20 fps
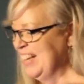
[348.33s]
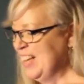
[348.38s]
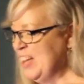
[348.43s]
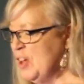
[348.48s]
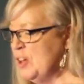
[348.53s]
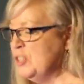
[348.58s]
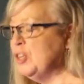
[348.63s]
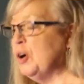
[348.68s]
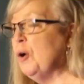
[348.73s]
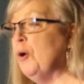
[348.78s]

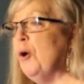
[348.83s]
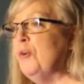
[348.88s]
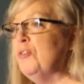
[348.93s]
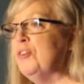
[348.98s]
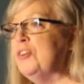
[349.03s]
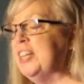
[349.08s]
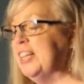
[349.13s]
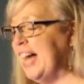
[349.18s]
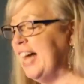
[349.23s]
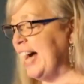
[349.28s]
So over
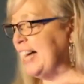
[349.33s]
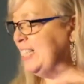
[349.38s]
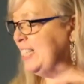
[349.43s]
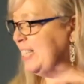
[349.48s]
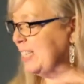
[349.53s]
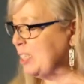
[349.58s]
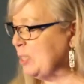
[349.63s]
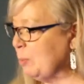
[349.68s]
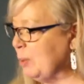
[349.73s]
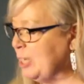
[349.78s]
the last
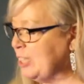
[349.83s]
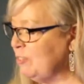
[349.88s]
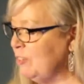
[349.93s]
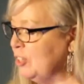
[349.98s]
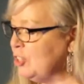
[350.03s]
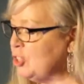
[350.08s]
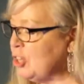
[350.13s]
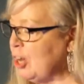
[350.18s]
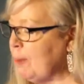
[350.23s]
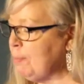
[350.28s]
six weeks,
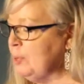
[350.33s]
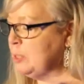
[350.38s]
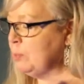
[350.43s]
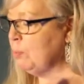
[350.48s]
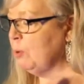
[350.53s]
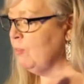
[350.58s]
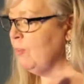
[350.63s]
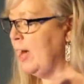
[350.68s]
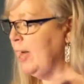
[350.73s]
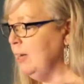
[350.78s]
Fishtrap has
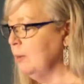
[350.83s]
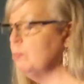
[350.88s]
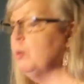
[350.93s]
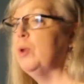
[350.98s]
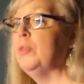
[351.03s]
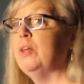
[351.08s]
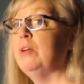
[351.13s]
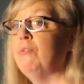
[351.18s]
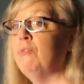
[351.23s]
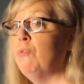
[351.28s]
provided more
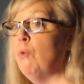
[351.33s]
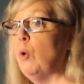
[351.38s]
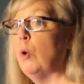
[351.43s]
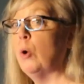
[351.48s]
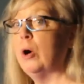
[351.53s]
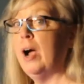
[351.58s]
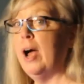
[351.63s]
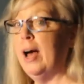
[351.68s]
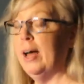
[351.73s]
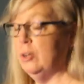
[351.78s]
than
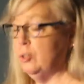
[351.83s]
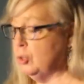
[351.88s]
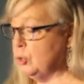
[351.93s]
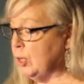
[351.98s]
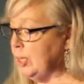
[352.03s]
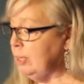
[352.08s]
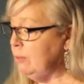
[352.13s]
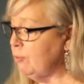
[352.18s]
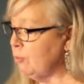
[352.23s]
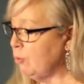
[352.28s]

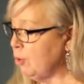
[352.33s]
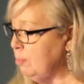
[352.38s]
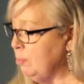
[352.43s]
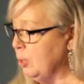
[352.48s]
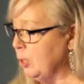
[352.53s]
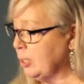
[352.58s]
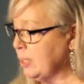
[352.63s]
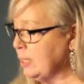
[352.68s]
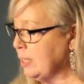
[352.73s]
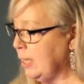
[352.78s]
400 free
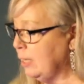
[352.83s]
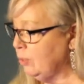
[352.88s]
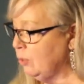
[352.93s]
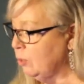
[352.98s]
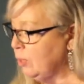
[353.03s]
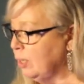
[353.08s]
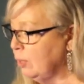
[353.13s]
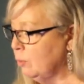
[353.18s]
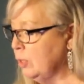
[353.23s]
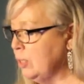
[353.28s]
books and
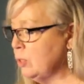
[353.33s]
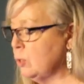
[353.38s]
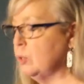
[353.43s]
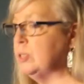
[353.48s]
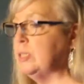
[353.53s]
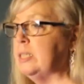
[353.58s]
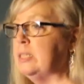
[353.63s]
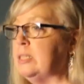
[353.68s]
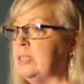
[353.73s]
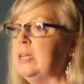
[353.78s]
learning
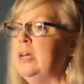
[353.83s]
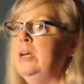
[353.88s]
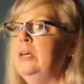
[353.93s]
resources